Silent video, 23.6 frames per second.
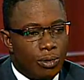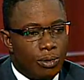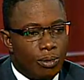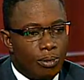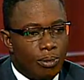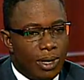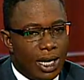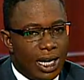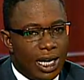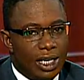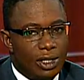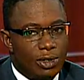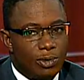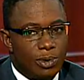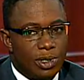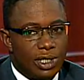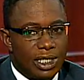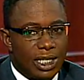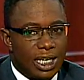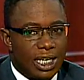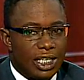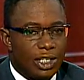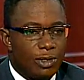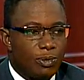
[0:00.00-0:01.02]

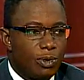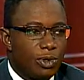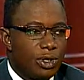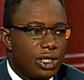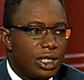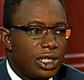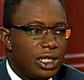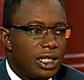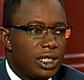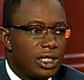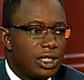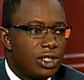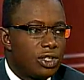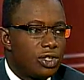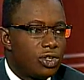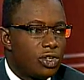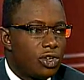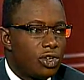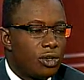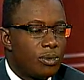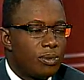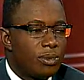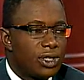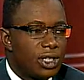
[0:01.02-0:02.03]
management's expertise in
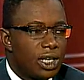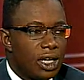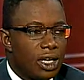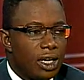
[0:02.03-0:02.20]
terms